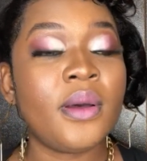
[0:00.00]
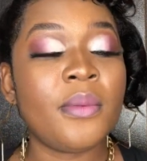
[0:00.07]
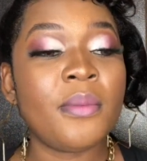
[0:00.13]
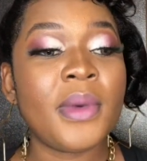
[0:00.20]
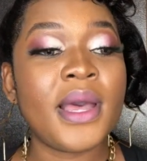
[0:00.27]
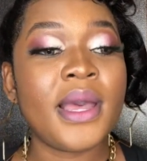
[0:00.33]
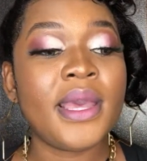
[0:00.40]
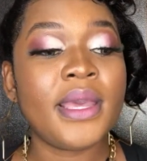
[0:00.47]

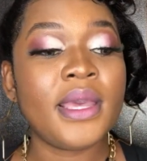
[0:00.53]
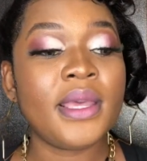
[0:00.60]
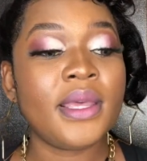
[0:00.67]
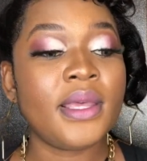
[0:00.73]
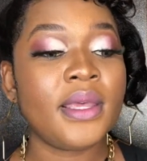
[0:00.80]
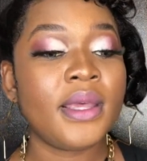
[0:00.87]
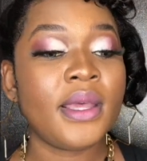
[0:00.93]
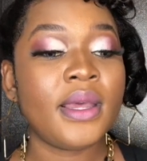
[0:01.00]
my
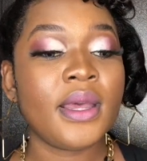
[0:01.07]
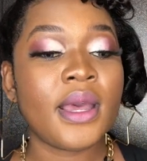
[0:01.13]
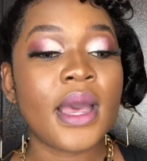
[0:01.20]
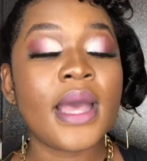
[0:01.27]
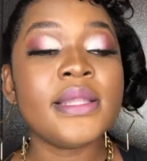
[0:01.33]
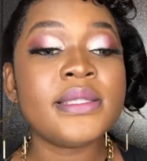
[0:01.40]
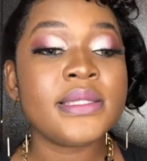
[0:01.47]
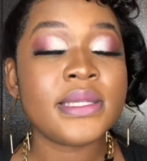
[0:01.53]

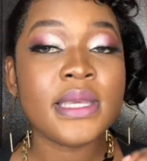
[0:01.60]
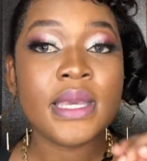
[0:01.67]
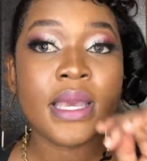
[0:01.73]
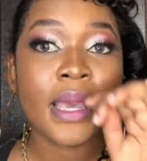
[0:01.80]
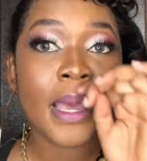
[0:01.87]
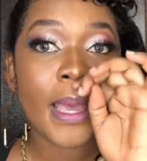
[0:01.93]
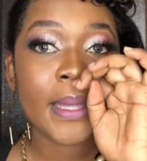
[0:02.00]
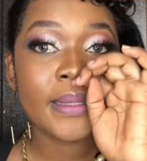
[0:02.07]
auntie
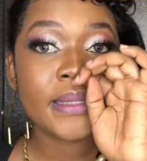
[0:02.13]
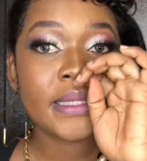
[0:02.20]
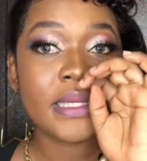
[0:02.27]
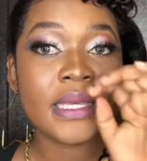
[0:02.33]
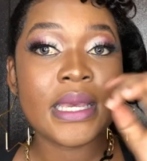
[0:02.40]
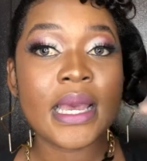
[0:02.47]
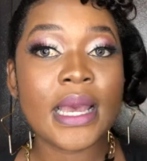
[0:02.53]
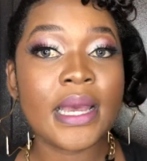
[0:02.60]

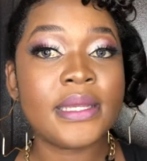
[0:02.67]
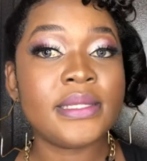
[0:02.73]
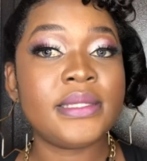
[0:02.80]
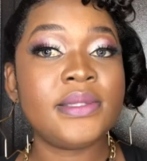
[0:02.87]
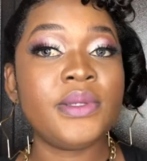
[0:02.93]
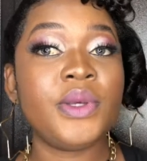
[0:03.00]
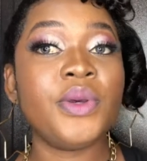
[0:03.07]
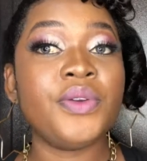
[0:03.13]

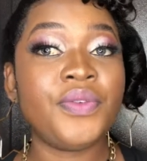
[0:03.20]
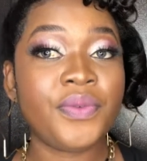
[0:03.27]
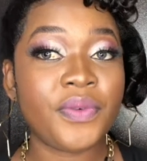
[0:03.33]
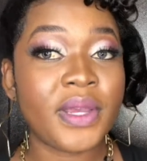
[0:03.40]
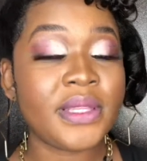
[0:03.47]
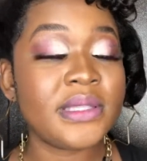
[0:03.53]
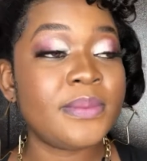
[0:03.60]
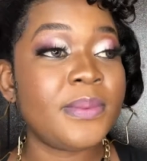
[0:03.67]
Yas, good
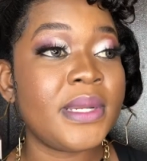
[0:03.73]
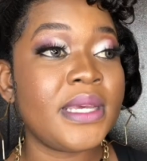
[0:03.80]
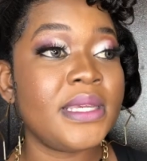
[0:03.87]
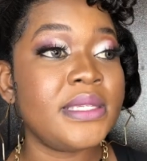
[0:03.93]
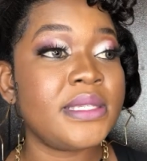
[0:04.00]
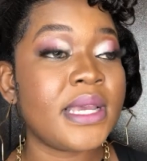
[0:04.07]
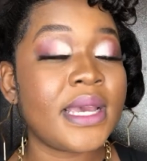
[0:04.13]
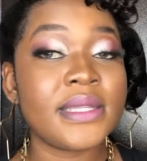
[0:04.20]
friend,
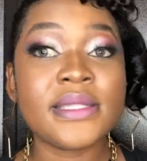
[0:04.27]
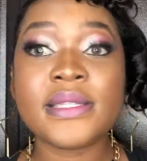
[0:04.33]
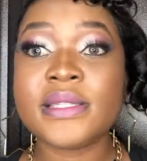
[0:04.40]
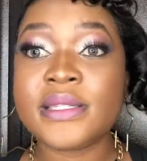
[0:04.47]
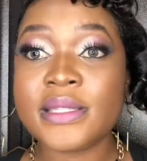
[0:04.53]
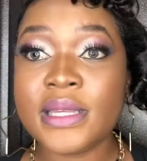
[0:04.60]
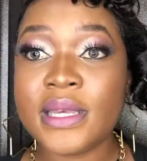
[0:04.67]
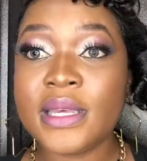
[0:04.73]
please, Auntie
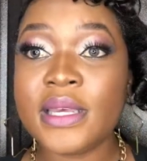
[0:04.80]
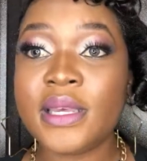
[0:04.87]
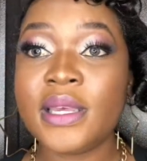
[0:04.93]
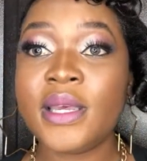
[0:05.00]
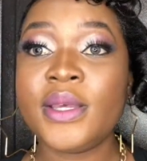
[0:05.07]
C.